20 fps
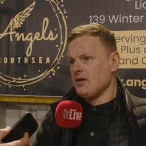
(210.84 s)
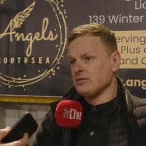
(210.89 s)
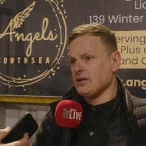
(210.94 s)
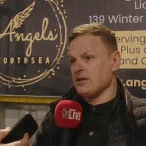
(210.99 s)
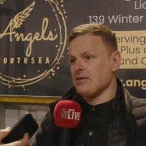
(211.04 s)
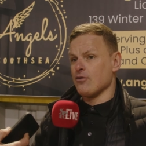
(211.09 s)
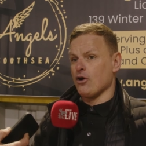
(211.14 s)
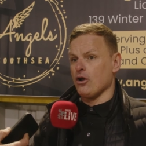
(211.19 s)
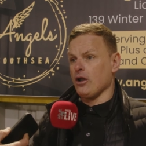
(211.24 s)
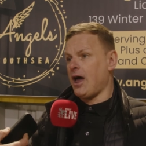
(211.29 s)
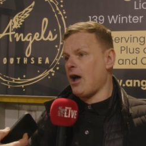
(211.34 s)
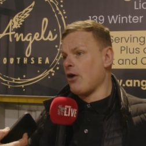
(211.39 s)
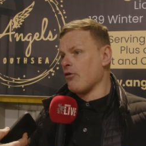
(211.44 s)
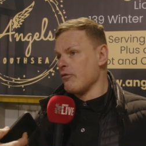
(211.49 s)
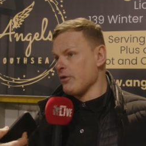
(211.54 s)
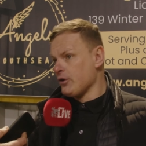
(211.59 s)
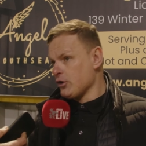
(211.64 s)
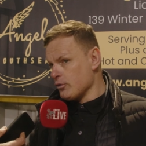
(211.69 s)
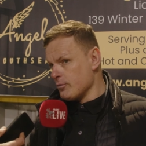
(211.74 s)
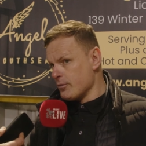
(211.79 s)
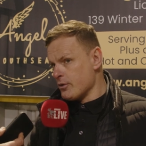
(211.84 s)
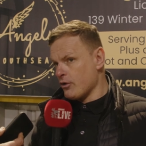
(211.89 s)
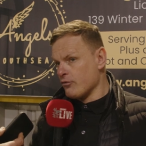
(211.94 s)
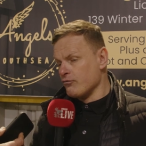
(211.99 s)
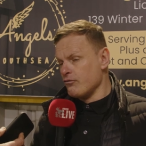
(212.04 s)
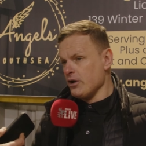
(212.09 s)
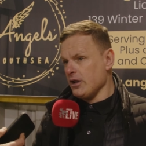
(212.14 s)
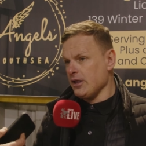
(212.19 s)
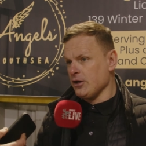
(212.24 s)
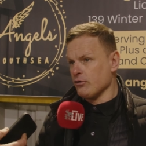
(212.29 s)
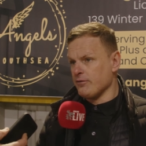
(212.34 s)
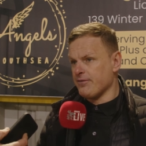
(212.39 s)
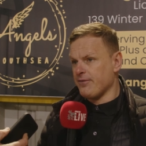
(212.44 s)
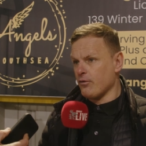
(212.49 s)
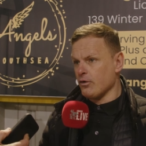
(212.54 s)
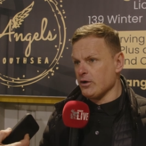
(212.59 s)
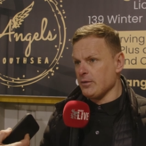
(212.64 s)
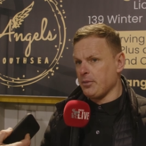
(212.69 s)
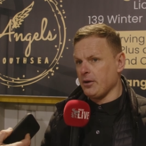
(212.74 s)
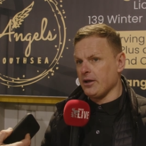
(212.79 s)
then you've got Lowery coming on, really good
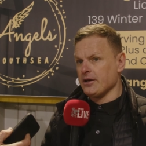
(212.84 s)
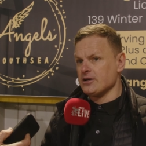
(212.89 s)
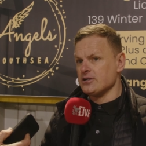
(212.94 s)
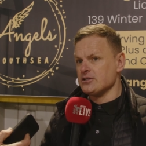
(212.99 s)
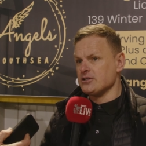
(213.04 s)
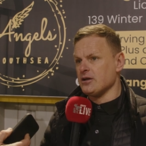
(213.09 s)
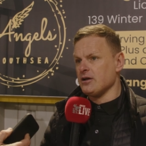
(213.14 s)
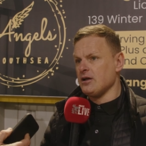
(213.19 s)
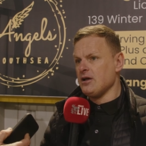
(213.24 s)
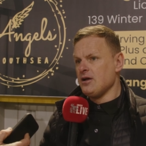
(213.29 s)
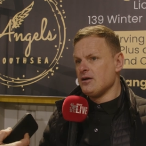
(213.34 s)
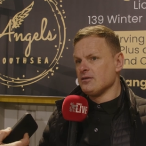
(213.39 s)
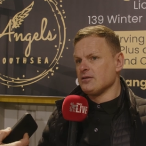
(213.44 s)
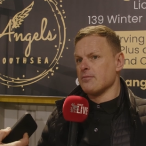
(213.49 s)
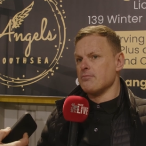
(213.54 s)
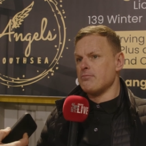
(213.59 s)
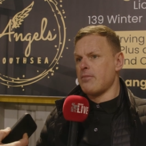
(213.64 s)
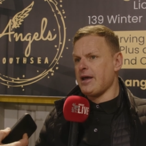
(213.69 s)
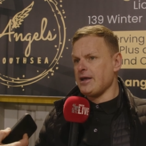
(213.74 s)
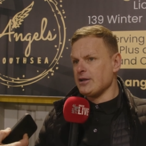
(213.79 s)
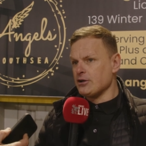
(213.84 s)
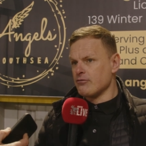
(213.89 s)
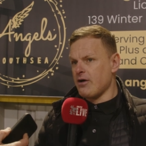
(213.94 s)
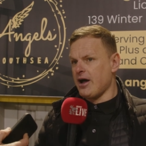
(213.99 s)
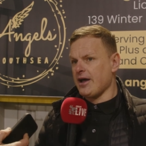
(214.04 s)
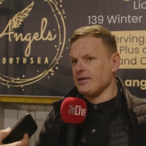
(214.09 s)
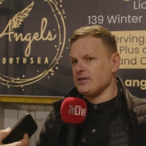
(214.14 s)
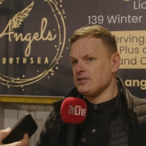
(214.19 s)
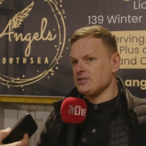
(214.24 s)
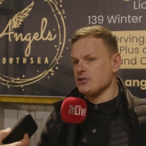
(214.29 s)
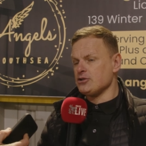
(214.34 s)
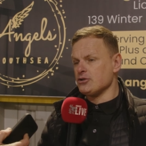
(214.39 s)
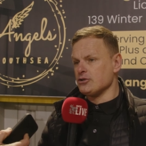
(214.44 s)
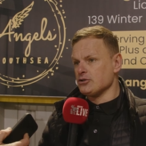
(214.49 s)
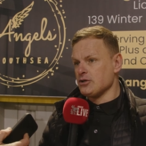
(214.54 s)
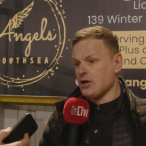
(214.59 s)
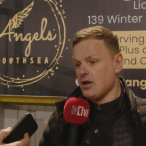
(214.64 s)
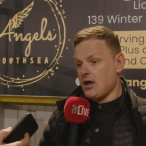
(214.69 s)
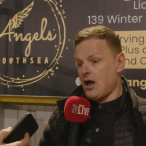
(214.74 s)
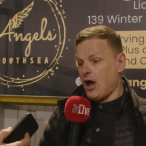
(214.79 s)
footy players that, that make the right
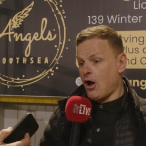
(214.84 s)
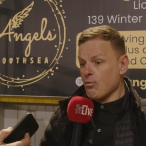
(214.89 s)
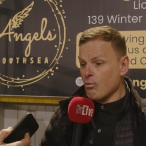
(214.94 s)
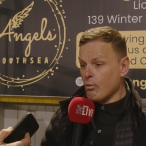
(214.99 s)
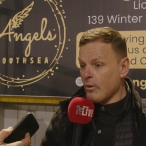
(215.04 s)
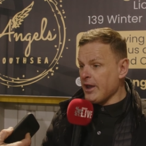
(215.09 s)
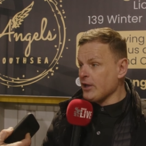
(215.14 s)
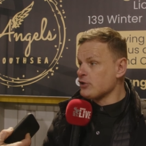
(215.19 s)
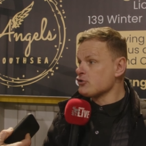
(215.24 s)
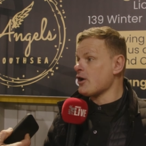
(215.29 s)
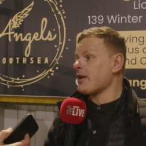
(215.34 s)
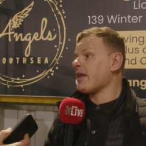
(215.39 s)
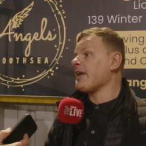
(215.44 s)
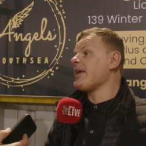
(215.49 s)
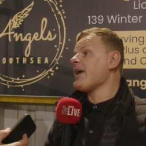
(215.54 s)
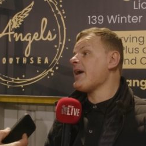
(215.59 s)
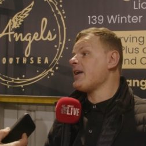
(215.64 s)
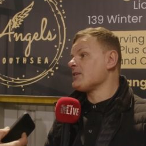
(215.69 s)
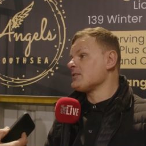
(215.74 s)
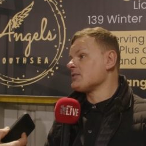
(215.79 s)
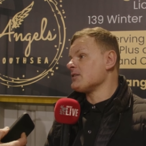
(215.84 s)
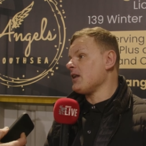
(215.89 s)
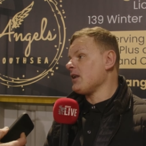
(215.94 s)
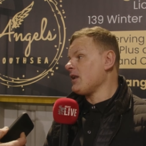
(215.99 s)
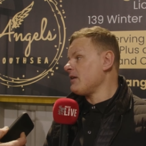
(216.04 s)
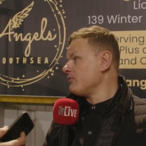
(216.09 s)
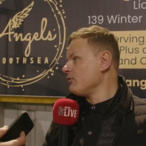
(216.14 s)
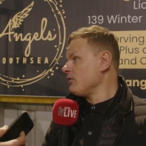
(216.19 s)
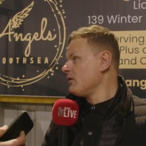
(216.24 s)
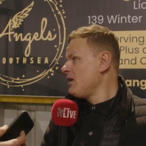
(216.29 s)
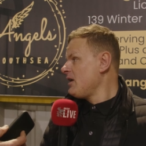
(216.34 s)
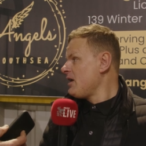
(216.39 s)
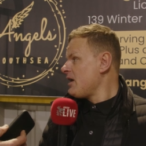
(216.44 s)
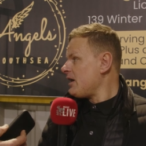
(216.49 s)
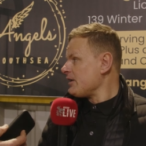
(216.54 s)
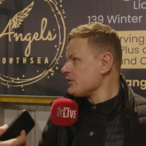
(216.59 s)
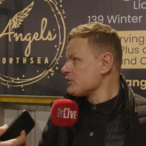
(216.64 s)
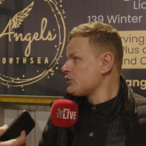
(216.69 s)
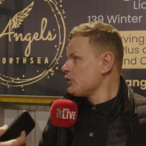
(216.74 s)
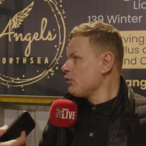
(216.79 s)
decisions. And we're trying to get to that level.
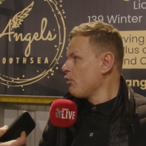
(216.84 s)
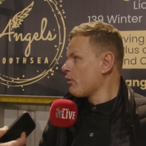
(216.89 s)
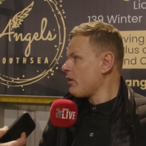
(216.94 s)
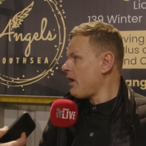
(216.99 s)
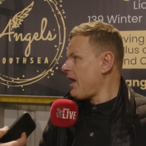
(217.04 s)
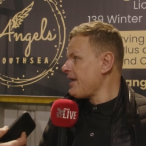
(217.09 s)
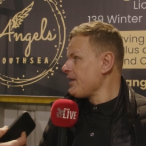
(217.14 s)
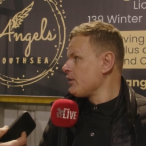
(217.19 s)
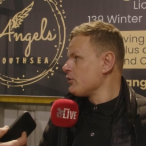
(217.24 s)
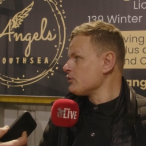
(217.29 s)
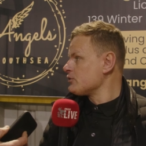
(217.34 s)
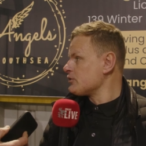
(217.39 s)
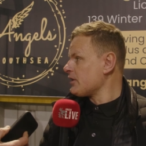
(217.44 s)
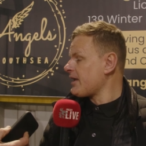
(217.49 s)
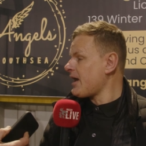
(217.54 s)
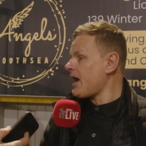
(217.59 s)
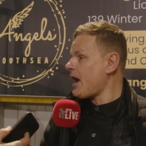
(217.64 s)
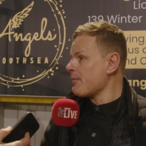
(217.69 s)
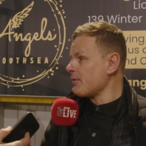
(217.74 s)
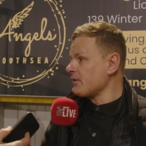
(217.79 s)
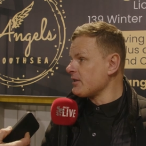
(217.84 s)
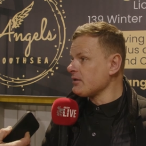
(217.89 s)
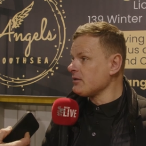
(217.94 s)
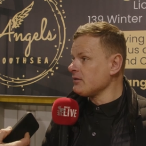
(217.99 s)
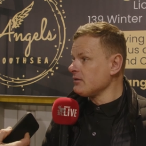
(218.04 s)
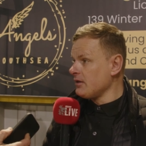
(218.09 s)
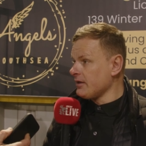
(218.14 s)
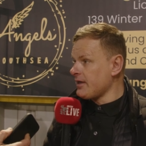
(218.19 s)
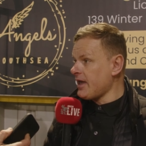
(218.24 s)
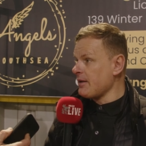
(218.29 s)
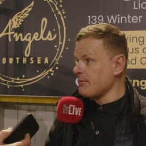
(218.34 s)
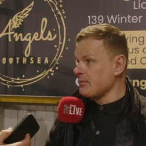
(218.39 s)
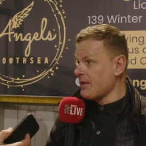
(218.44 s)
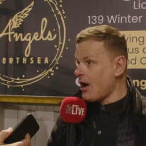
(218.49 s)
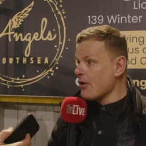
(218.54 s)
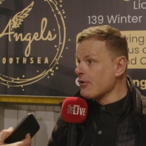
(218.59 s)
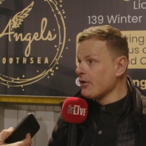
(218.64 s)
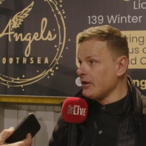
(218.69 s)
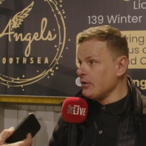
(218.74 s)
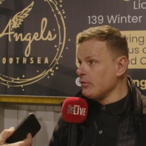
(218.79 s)
I still would like us to calm the game
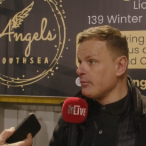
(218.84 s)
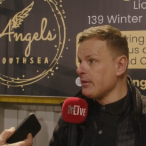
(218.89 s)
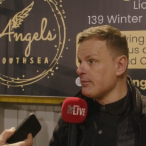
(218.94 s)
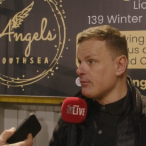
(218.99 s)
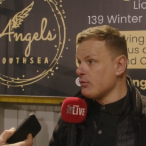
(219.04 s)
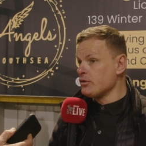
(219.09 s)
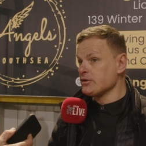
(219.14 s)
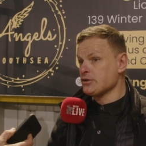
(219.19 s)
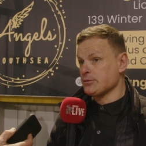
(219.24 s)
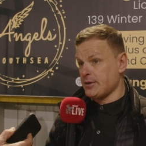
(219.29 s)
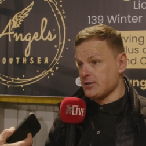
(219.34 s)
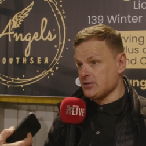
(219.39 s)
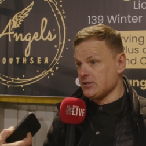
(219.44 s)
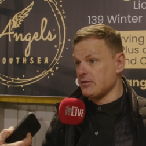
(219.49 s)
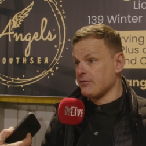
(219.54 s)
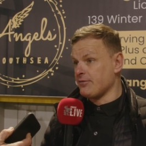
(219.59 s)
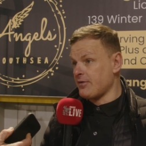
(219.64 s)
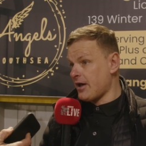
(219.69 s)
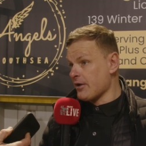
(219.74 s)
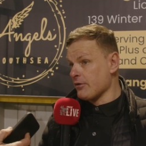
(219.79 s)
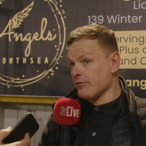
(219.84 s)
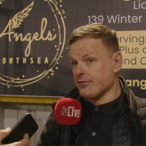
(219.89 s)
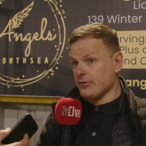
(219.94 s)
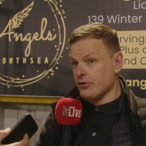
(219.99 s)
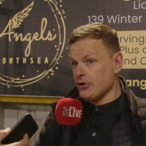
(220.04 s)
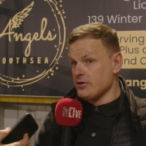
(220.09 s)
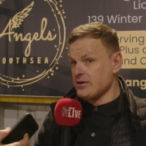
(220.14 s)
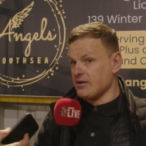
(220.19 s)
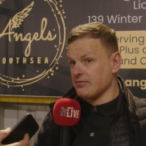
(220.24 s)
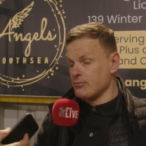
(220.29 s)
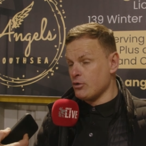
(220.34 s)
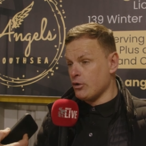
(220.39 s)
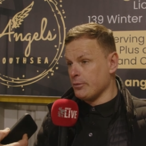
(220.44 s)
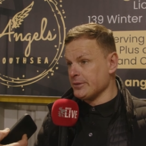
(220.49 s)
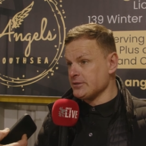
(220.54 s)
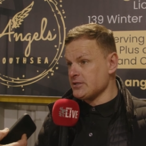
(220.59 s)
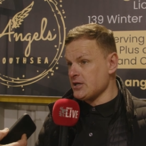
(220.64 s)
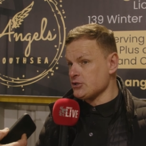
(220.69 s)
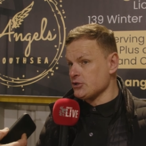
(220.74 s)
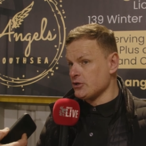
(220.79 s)
down a little bit more, especially in the final third, and have more
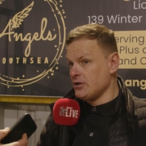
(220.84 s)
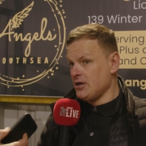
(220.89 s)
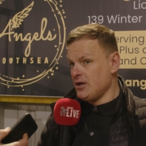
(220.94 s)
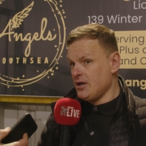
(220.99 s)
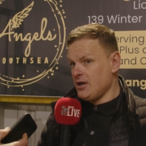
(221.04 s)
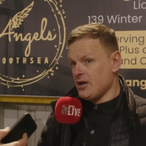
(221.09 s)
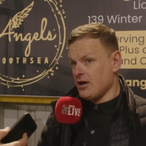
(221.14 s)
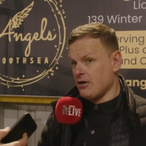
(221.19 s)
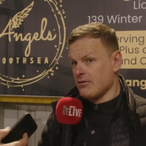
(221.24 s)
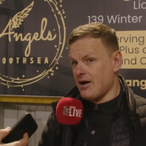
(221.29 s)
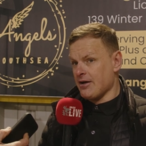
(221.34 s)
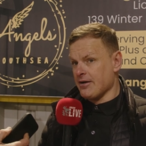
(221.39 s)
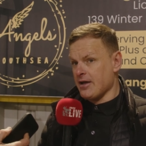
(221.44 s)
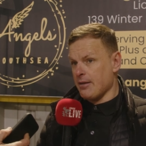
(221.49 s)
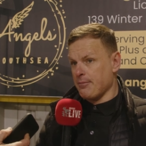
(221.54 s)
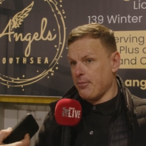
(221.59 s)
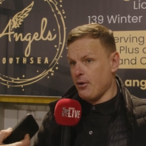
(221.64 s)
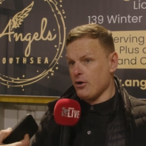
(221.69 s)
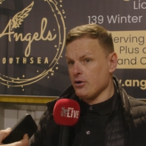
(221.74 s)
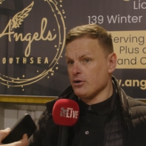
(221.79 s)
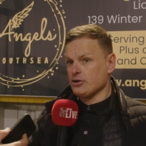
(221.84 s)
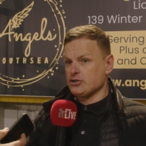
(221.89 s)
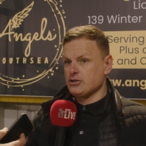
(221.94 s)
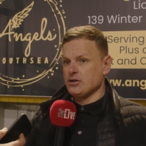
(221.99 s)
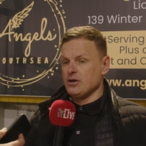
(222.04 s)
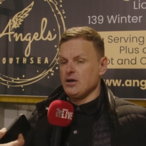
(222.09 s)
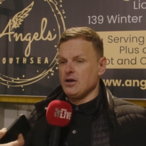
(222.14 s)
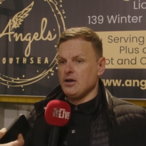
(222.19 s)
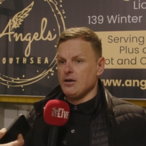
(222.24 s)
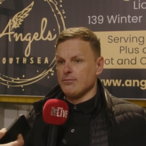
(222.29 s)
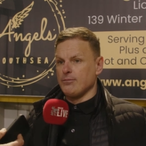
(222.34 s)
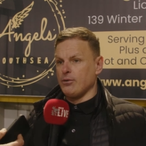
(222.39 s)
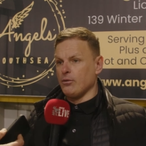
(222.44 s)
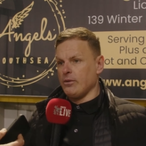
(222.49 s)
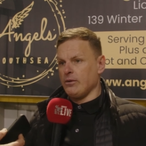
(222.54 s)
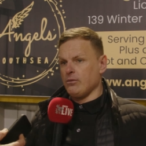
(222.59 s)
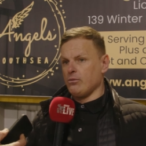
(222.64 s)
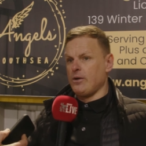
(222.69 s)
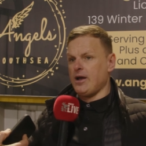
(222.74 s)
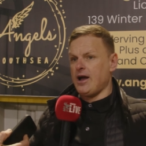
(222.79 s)
possession around their box. But
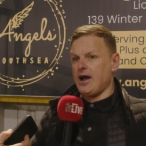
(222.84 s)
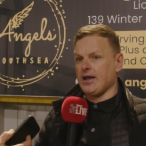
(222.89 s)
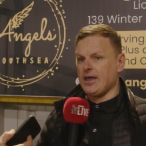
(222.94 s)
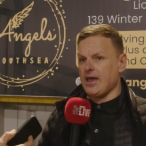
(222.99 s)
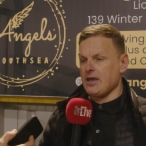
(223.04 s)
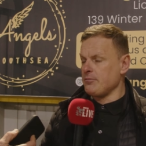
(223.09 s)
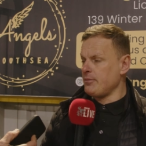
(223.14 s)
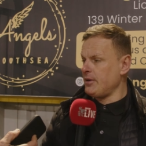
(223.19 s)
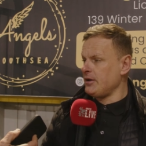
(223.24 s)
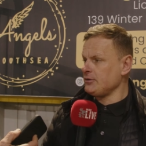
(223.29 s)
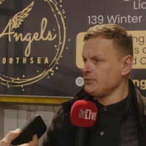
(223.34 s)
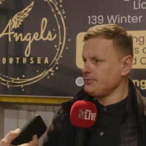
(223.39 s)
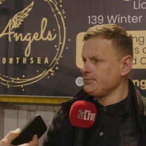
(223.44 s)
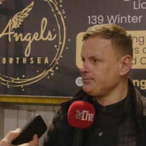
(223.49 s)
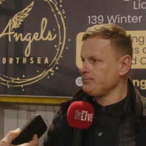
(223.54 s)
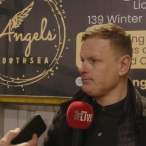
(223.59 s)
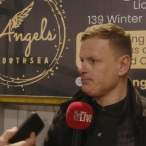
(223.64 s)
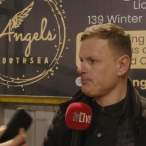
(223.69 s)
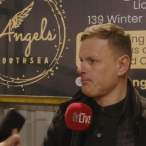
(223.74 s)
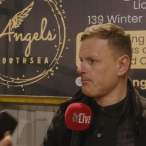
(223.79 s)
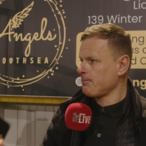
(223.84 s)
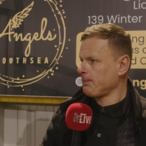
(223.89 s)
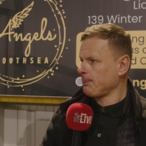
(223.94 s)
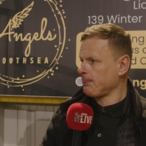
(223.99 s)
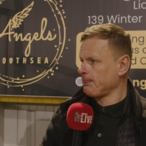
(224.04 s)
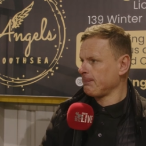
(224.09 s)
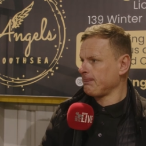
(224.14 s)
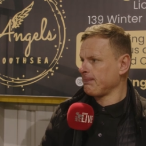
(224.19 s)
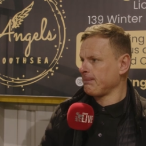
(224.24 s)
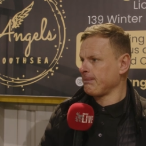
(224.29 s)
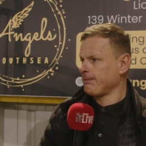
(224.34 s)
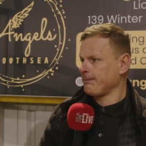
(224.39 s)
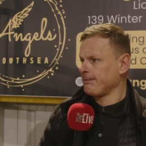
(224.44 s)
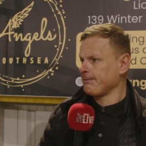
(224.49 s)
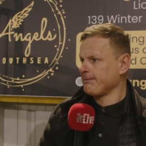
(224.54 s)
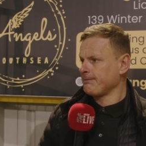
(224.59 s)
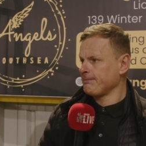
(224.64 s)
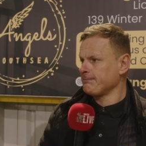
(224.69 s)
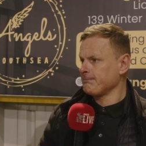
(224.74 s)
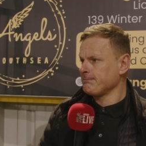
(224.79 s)
we, we are getting better. Jordan Brown
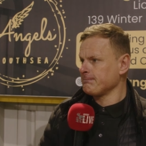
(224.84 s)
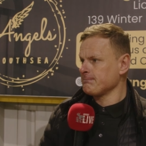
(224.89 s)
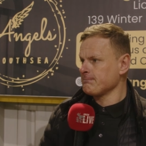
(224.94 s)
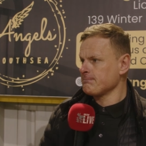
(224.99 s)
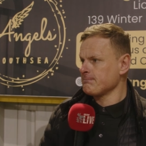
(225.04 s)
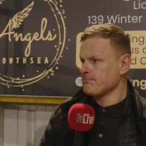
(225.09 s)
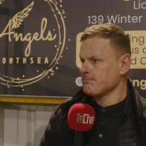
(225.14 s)
and Dan Agyei